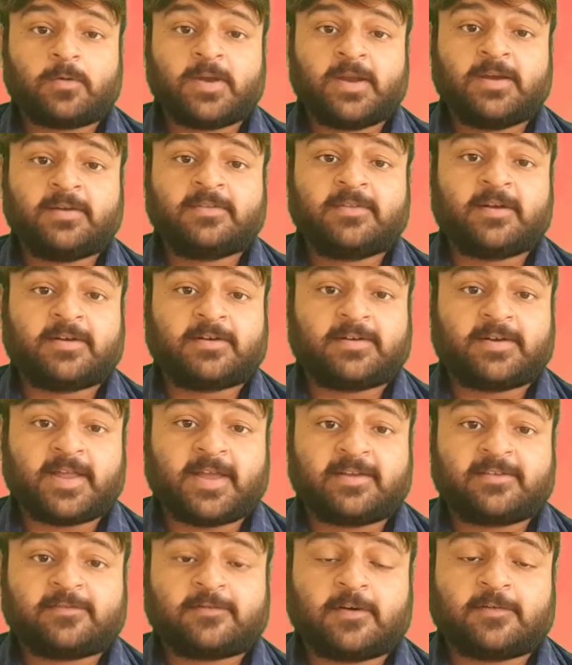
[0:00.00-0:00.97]
read the
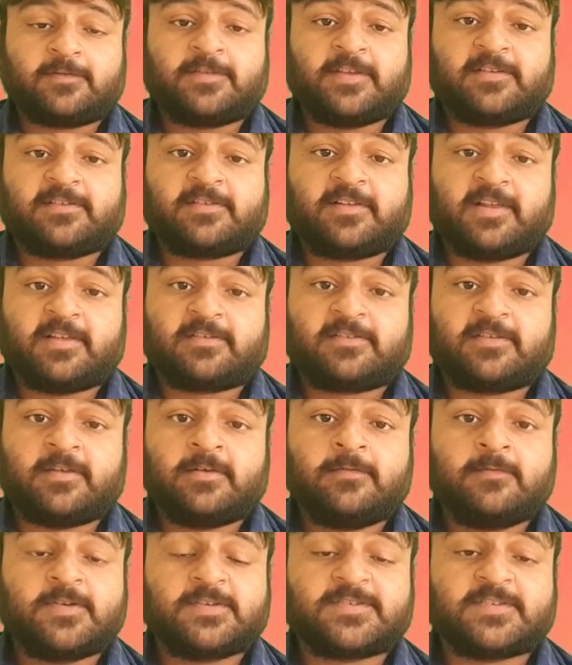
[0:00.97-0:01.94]
text of this
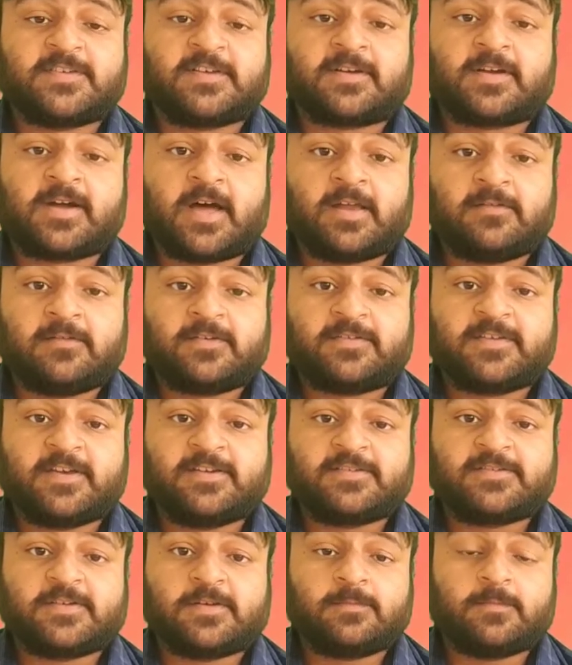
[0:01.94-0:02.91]
lesson, which is a
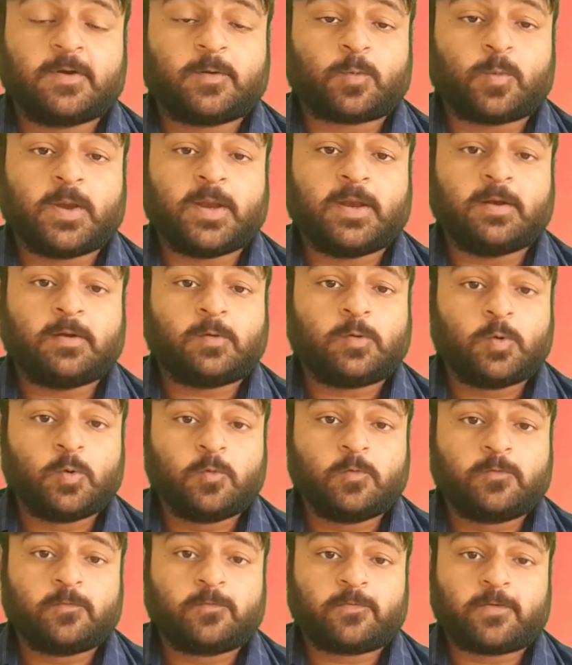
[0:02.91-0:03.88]
conversation between
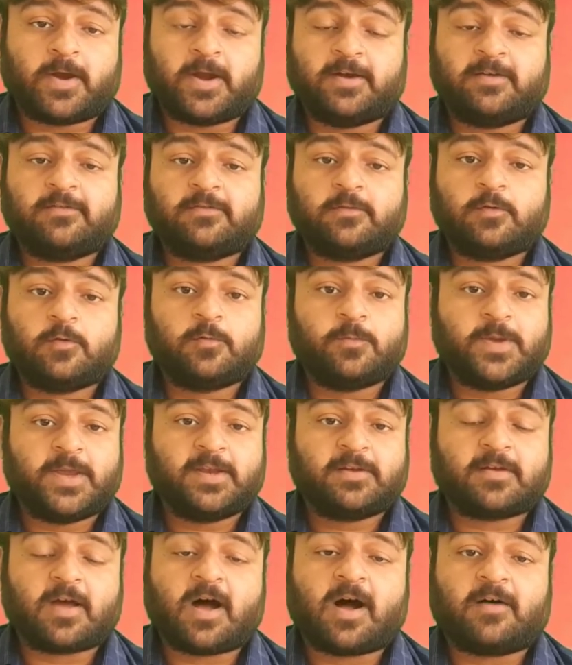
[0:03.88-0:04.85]
two friends who
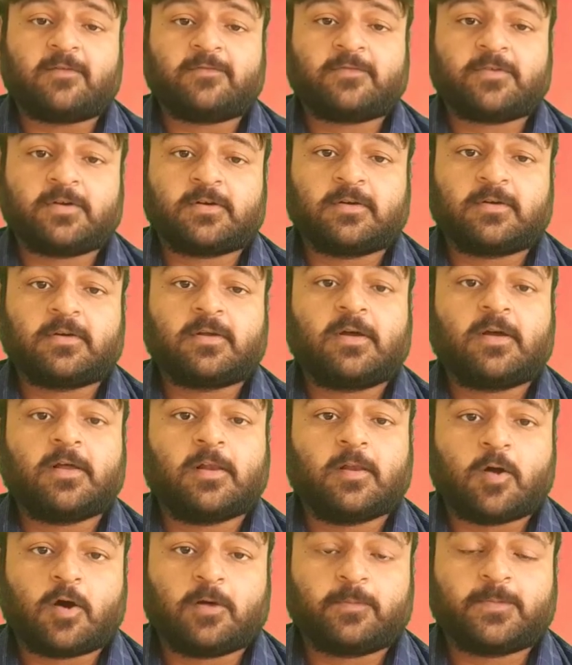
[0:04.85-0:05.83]
meet after a
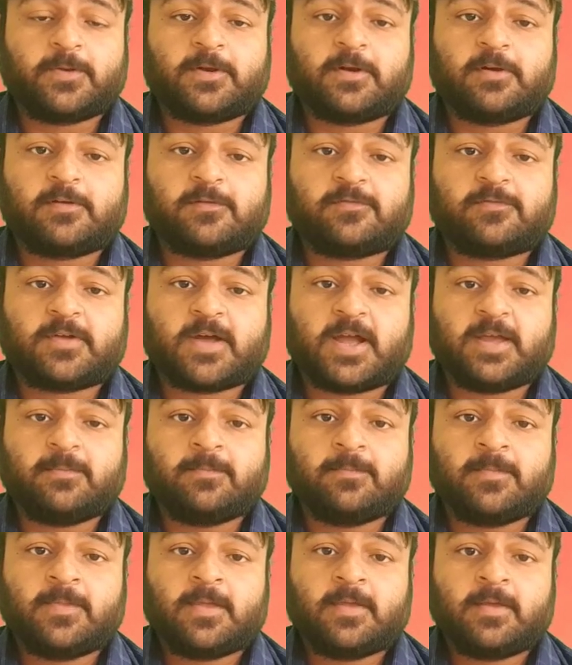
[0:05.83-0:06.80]
long period of
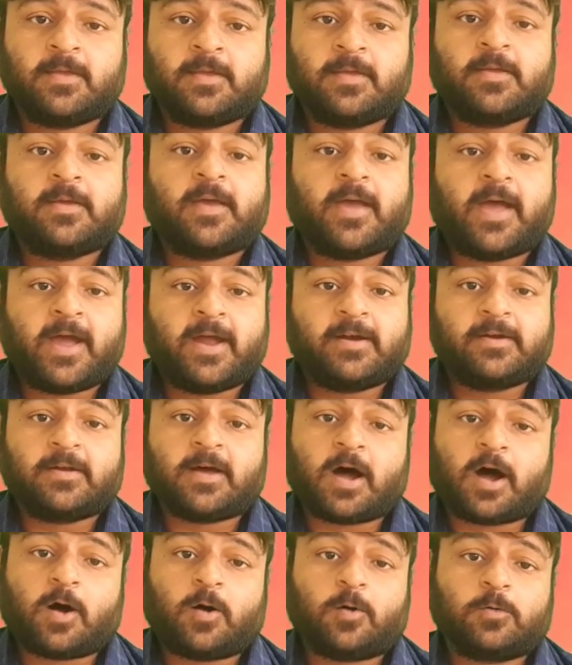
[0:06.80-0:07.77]
time, and
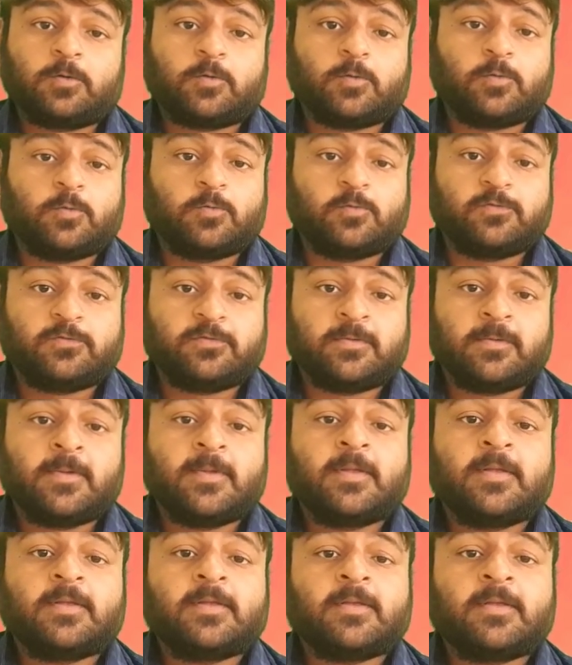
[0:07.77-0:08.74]
how to use
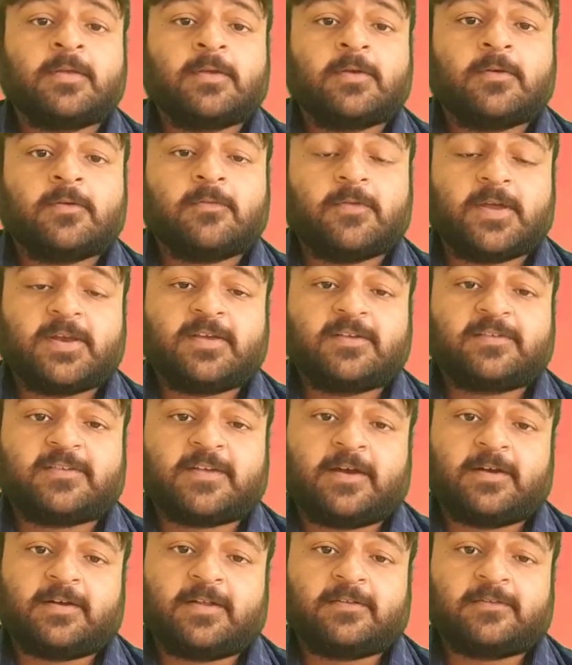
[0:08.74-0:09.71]
various
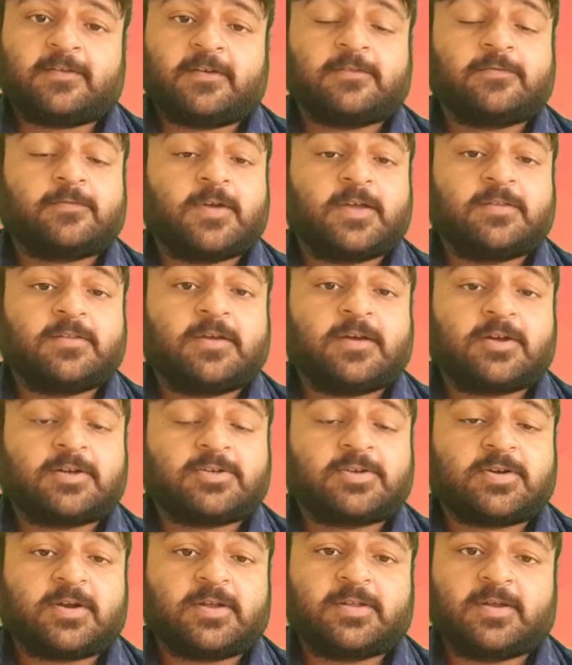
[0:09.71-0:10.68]
sentences with
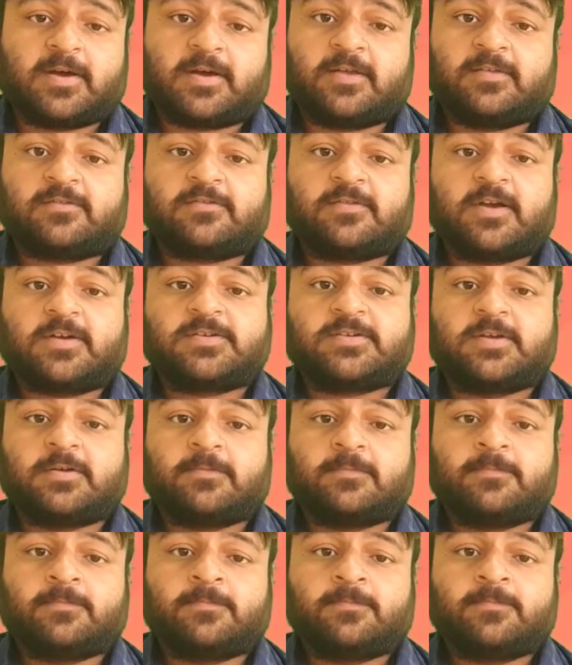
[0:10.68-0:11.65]
Shraddha
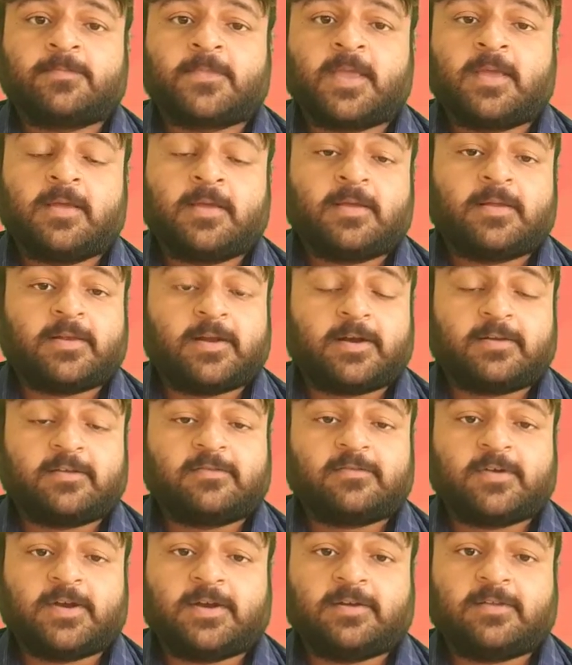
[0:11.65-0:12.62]
construction. Let
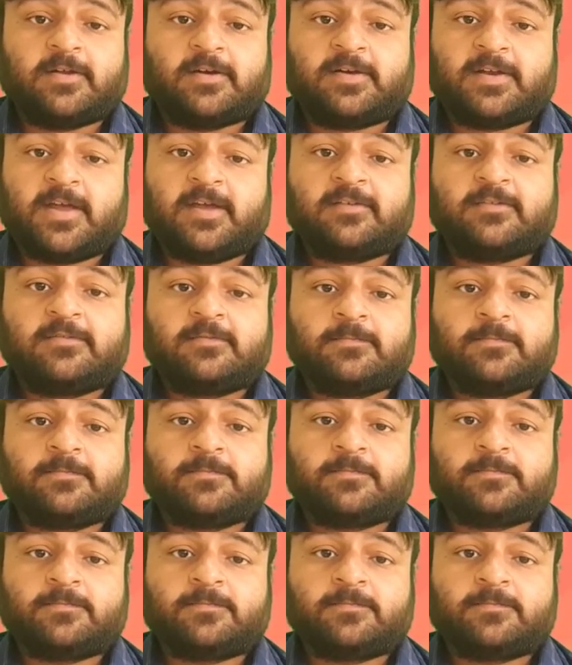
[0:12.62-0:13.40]
us read the text.